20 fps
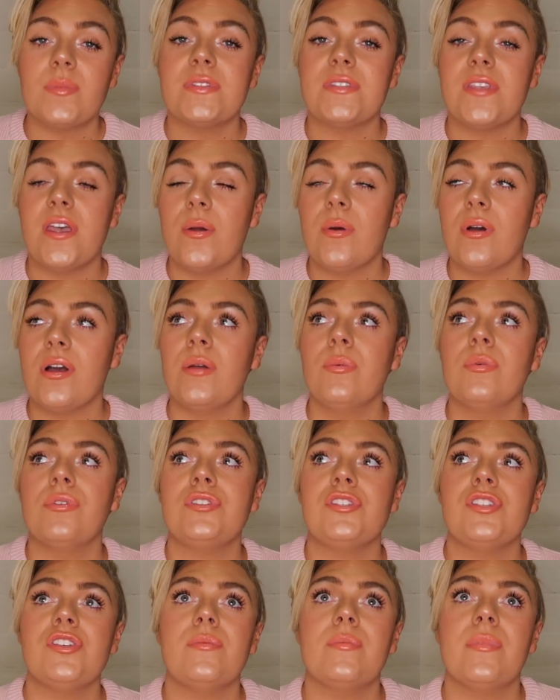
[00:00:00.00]
So I will
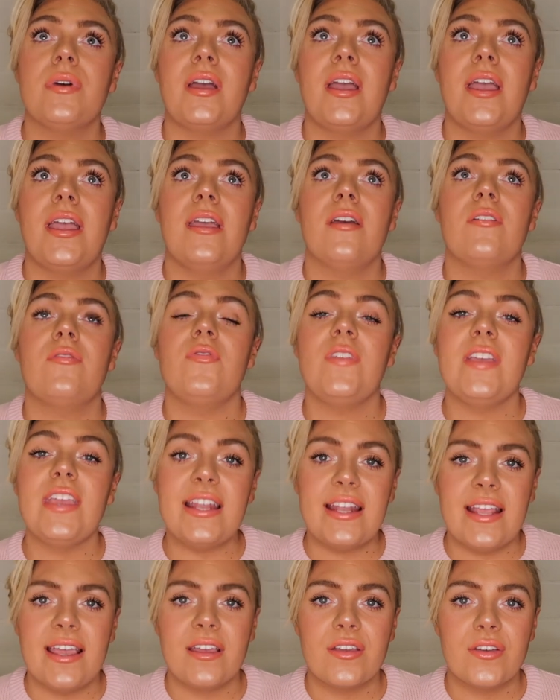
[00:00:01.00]
do my feet
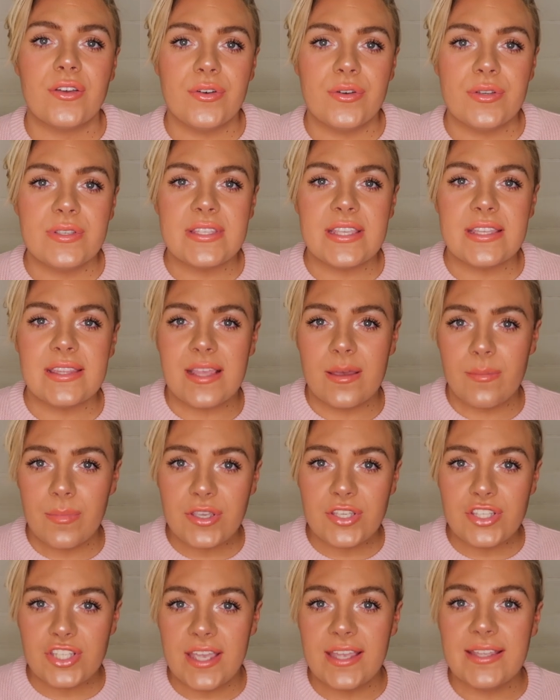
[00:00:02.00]
and ankles, then
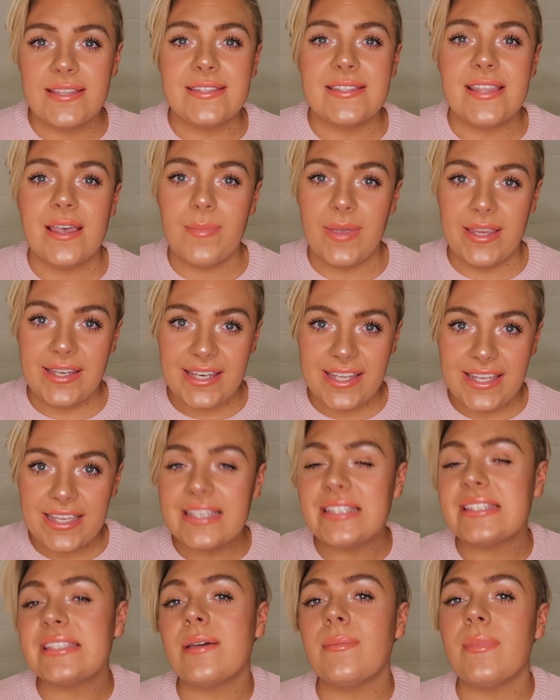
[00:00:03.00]
my shins, then my
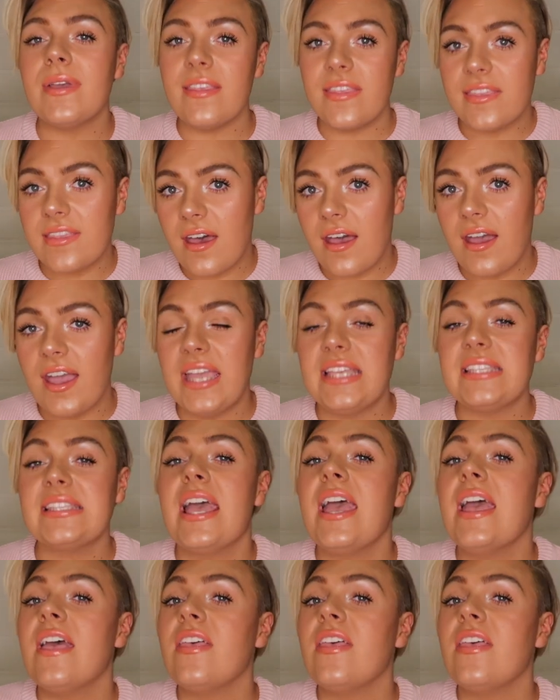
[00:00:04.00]
knees, then my thighs.